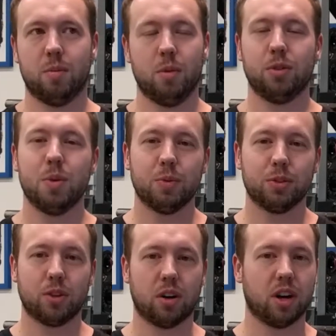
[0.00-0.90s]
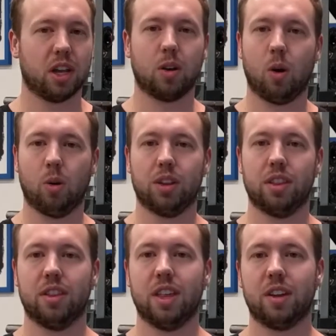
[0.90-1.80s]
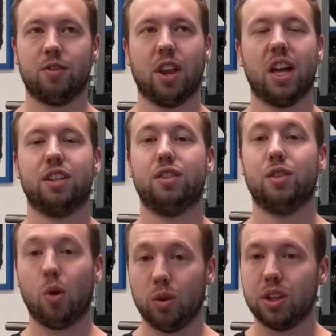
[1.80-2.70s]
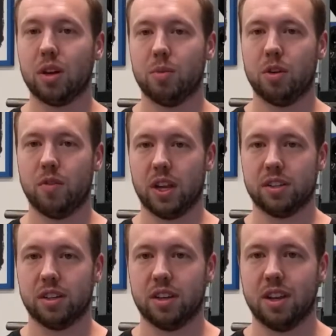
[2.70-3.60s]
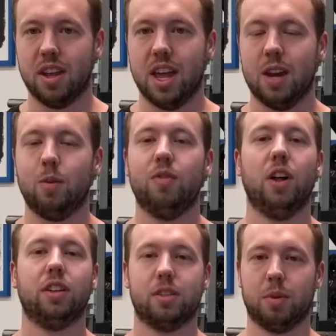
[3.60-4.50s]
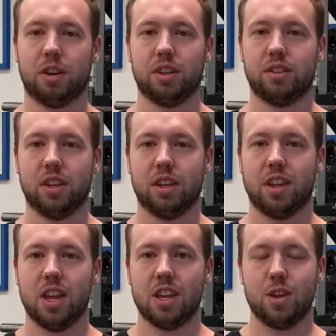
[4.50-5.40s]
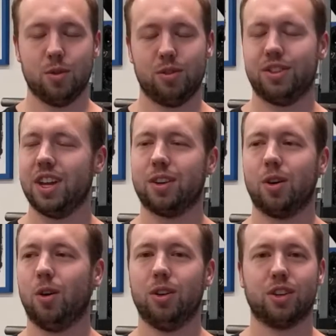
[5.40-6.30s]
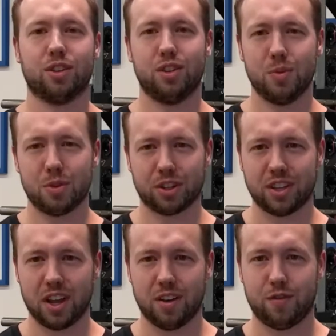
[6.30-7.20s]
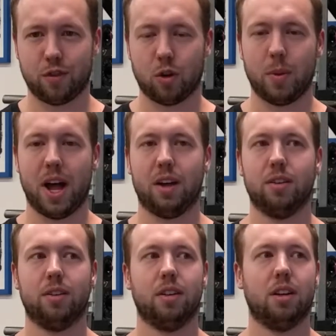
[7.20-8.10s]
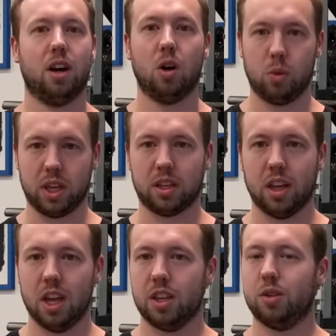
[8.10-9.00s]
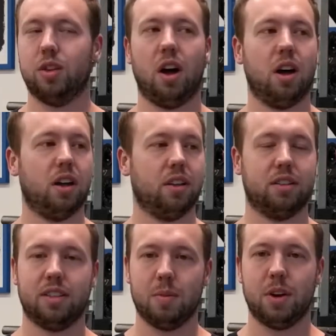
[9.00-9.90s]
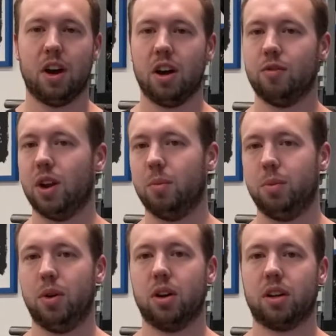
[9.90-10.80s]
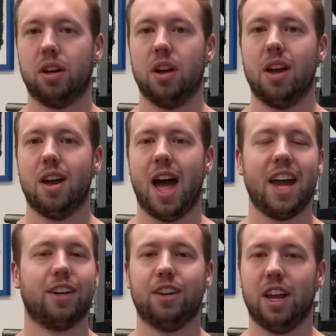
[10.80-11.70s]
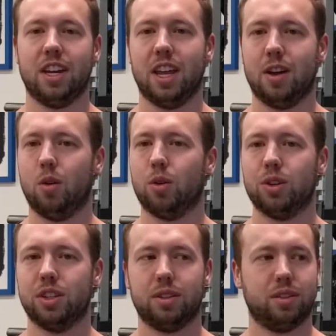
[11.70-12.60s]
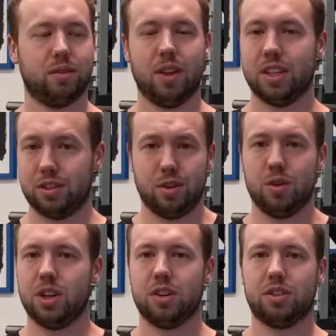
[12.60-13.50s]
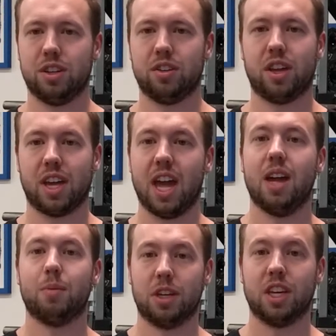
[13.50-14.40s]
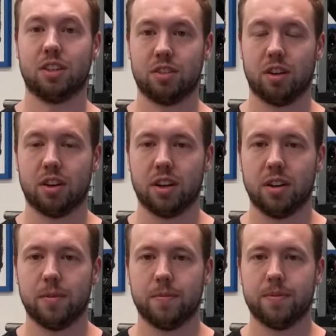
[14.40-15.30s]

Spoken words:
Most people start a goal and they rely solely on motivation. And we've all experienced it. You set a goal and you're super excited for about a week. You saw a seminar, read a book, had a good idea, or just it's New Year's and you're like, hey, I'm going to get started.